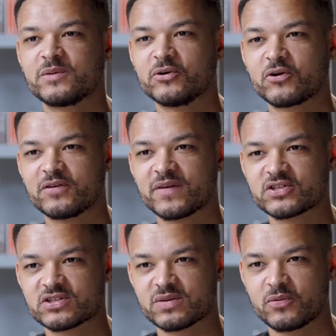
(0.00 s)
built your
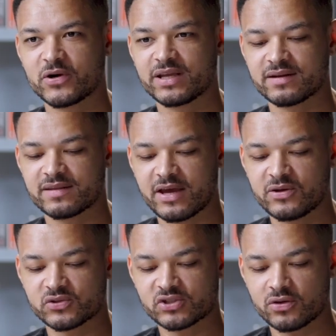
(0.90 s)
conviction to the point that
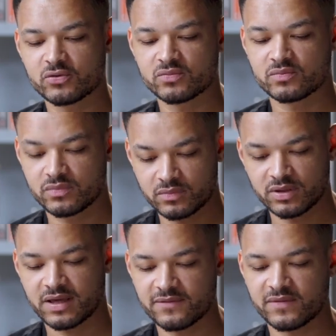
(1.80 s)
you're so
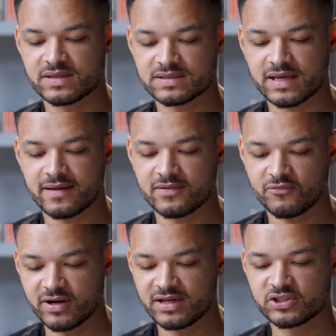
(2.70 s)
convinced that the
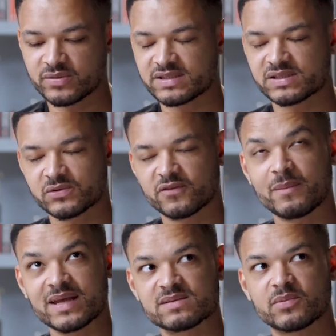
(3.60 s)
real issue is this sort of
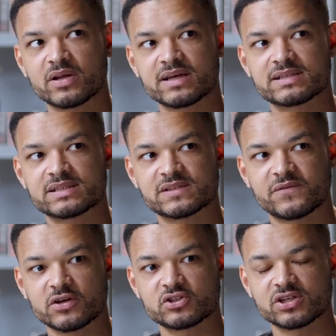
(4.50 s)
metabolic
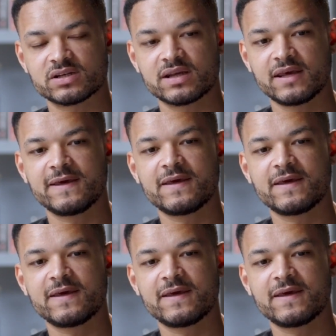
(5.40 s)
dysfunction,